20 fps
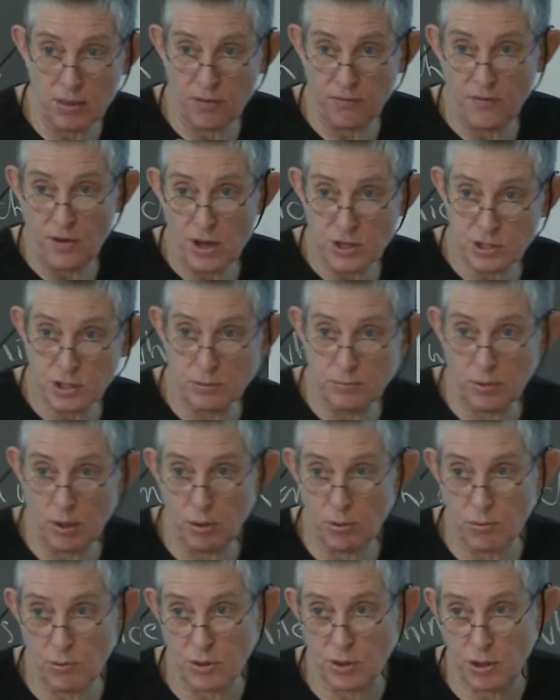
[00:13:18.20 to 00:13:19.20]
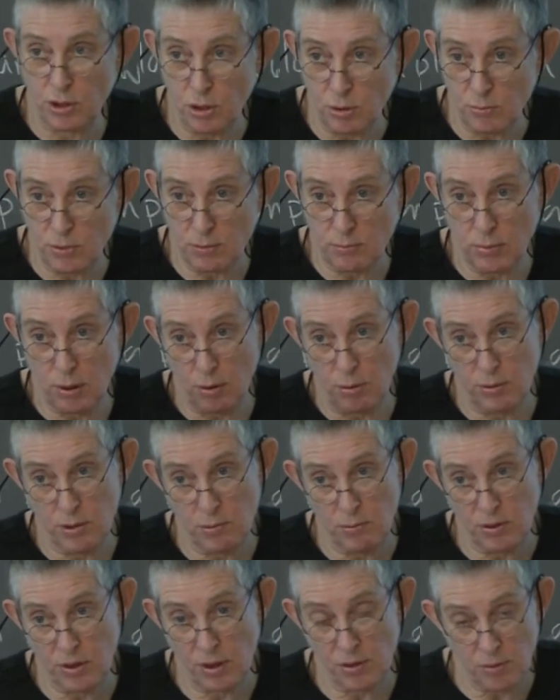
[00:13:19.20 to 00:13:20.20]
the fossil bone with the human
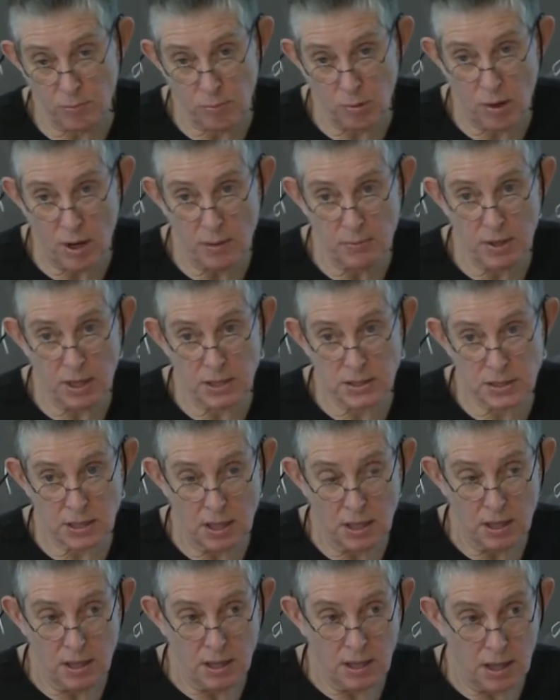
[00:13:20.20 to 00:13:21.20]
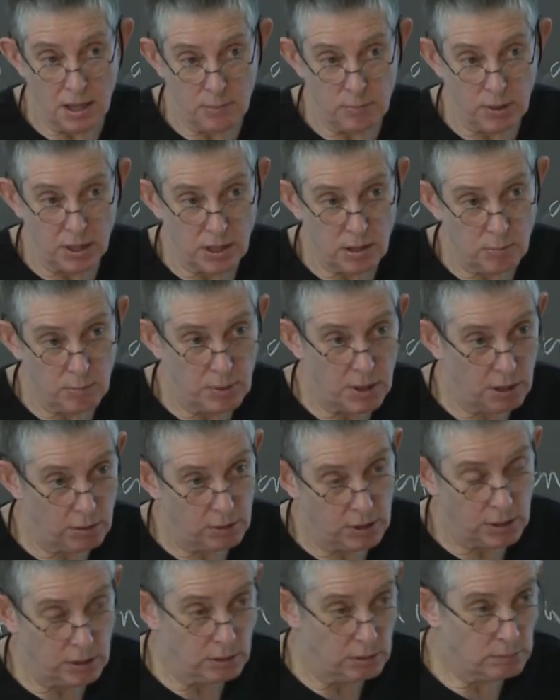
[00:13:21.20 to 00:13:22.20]
bone with other primates. And by
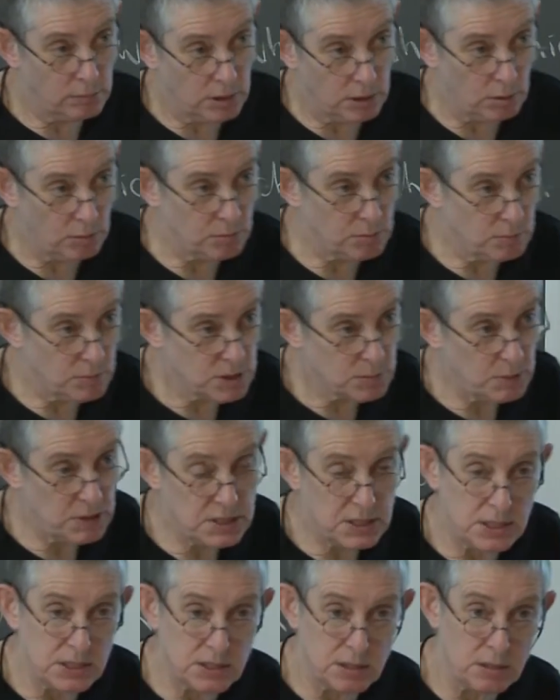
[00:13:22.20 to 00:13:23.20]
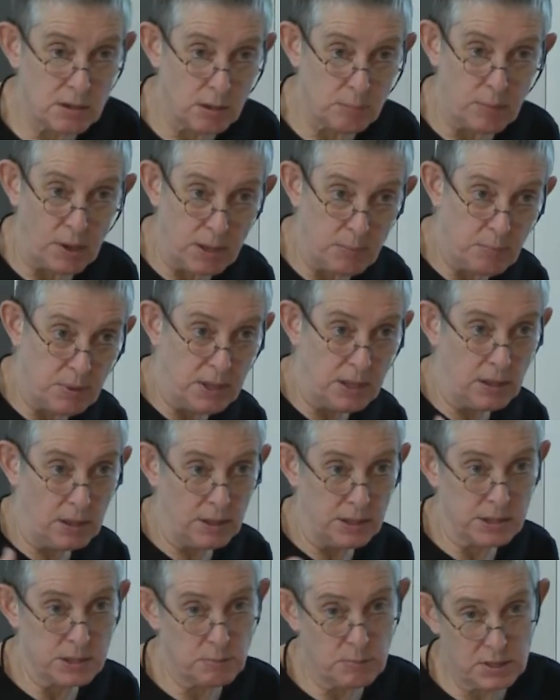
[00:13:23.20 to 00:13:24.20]
comparing, you know, species that are
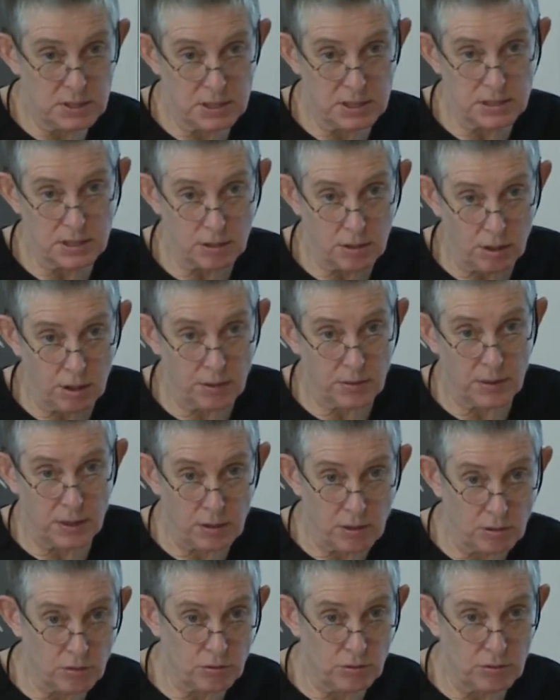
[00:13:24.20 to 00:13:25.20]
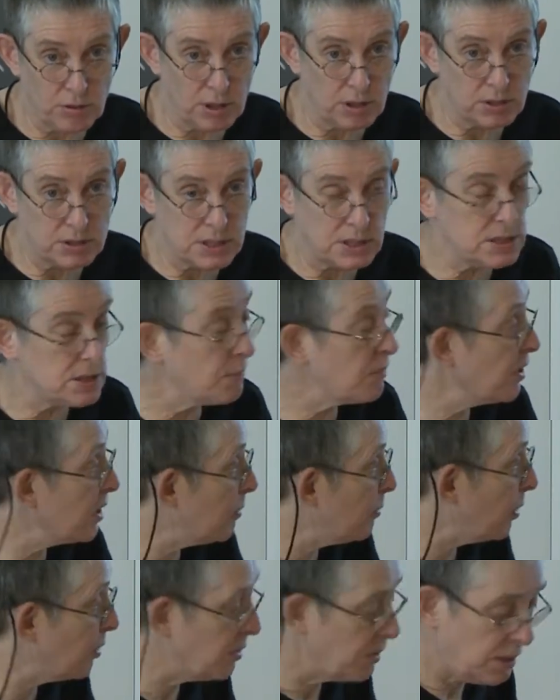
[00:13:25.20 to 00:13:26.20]
bipedal and species that aren't, they could say something
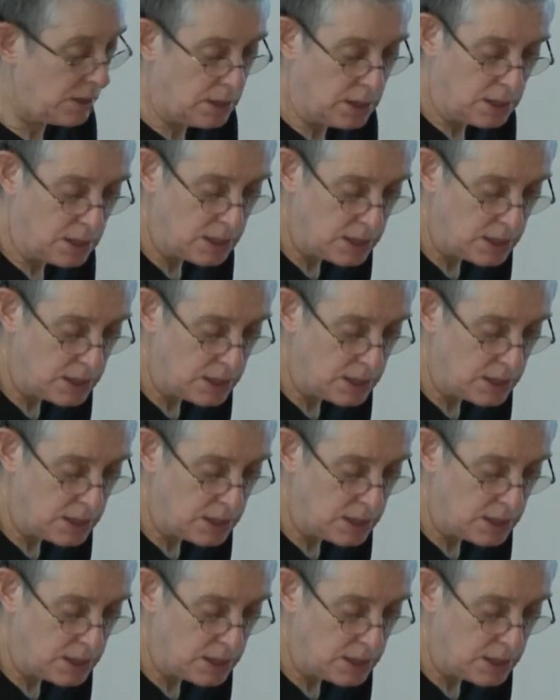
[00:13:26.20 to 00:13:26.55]
about the